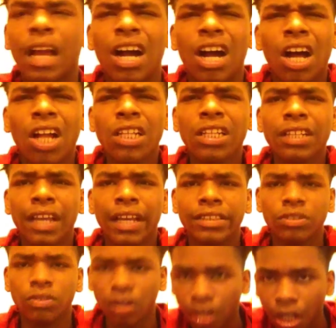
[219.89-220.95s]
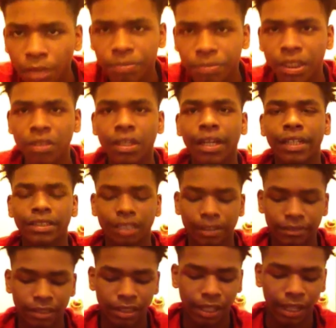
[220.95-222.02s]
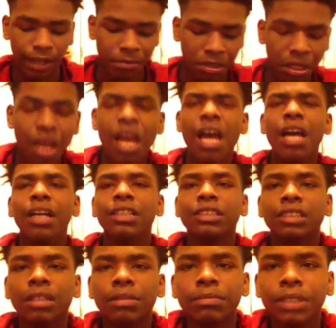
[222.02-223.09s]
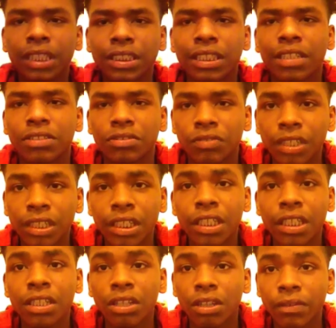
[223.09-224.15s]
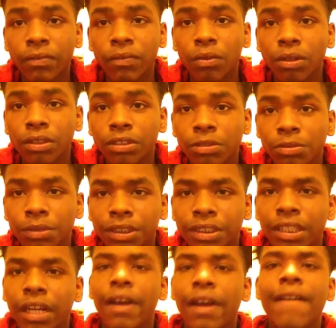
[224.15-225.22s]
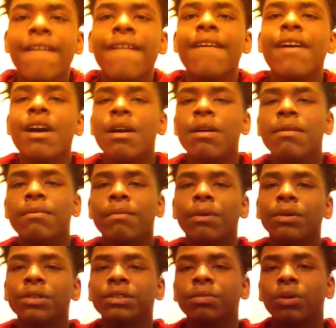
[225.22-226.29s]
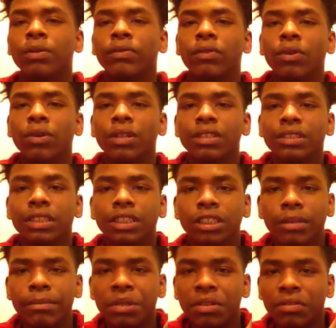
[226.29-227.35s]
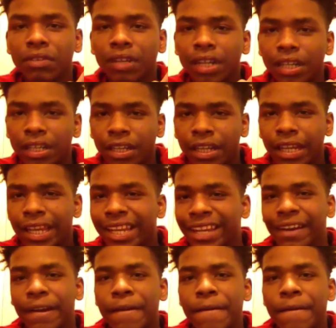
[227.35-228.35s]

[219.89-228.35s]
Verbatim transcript: I'll let you guys know. I'll update you guys after that. I mean, some kicks I was really looking forward to was the Motorsport 4s. They should be right here.